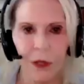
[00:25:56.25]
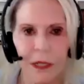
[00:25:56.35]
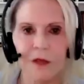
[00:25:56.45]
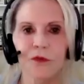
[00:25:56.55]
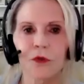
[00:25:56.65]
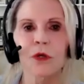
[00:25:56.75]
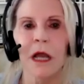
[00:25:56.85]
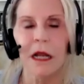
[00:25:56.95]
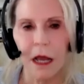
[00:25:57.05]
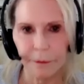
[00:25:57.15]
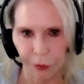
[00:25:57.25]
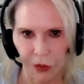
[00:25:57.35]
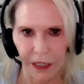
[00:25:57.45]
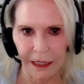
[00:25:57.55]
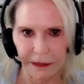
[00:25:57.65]
if you got on a
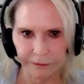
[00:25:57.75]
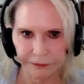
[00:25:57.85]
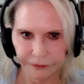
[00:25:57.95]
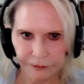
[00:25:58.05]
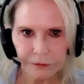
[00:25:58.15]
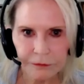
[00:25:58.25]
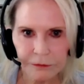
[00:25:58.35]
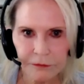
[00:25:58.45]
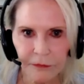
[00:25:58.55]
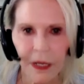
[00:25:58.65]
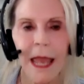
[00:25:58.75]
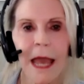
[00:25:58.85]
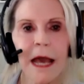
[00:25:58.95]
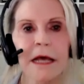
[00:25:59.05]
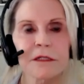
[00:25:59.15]
plane
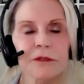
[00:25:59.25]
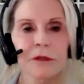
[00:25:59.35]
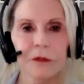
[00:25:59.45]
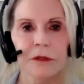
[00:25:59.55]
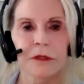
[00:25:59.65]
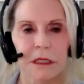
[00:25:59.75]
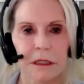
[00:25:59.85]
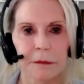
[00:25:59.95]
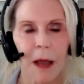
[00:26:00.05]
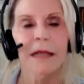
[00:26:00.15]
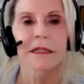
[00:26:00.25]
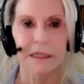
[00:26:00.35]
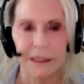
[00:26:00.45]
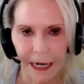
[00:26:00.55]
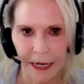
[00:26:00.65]
and the pilot
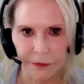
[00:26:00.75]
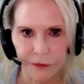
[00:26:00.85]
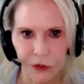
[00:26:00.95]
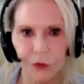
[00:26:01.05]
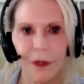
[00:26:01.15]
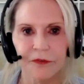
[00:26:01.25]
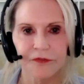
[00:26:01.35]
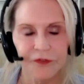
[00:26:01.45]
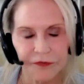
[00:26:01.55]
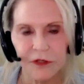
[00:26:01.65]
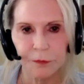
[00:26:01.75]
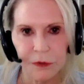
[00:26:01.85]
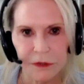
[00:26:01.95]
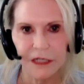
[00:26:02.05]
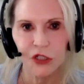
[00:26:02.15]
announced you have a 50%